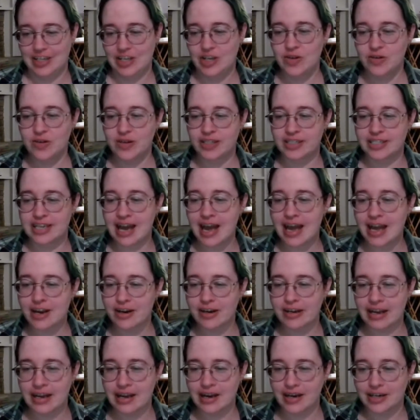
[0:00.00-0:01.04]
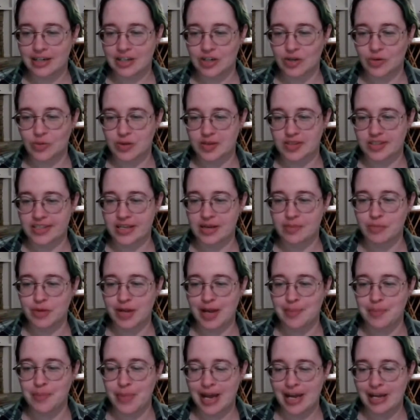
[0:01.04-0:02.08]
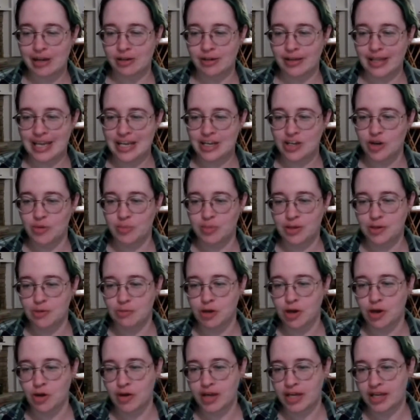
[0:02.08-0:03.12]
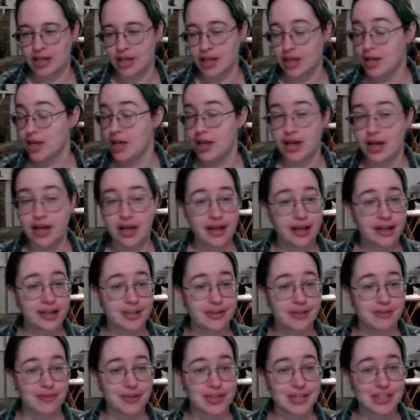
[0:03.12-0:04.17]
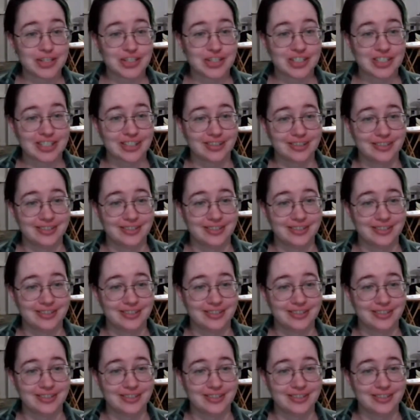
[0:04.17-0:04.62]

Your entire character was summed up by Orlando Bloom going, a diversion.